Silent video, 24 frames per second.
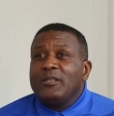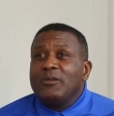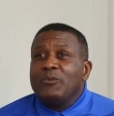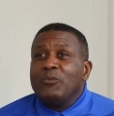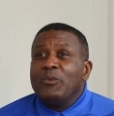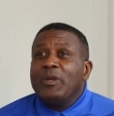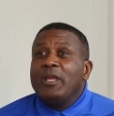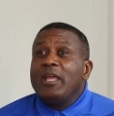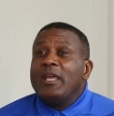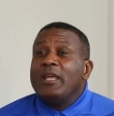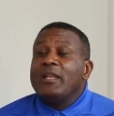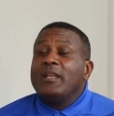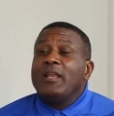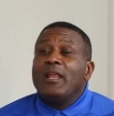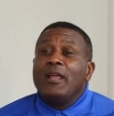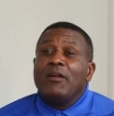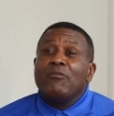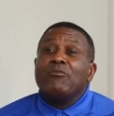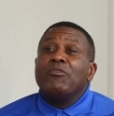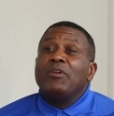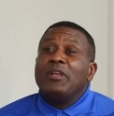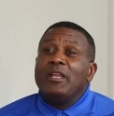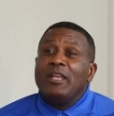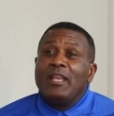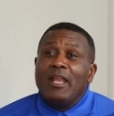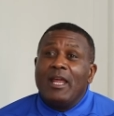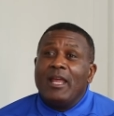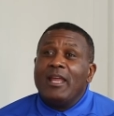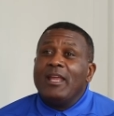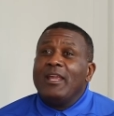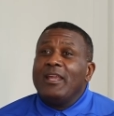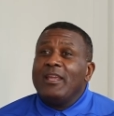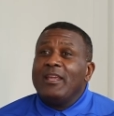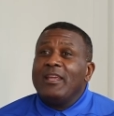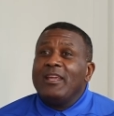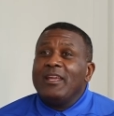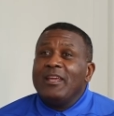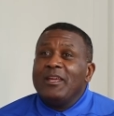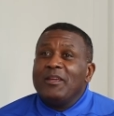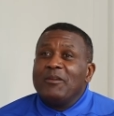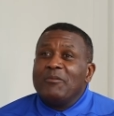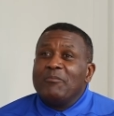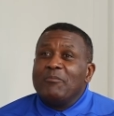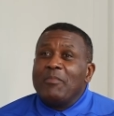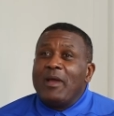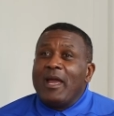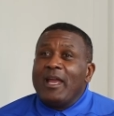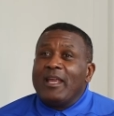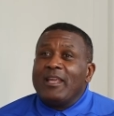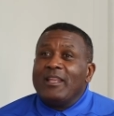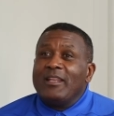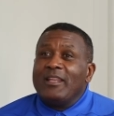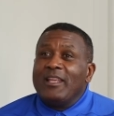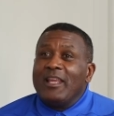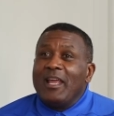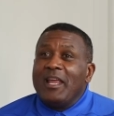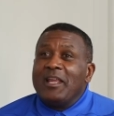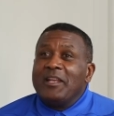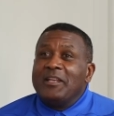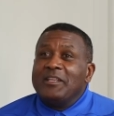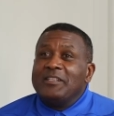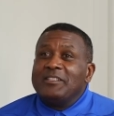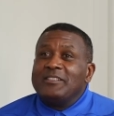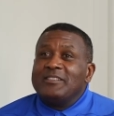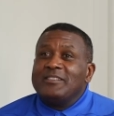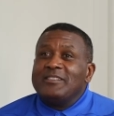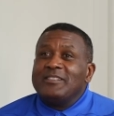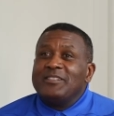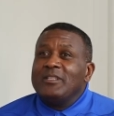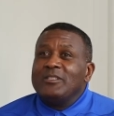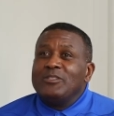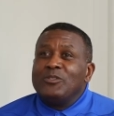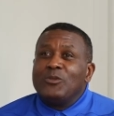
We hit every day back in the 80s,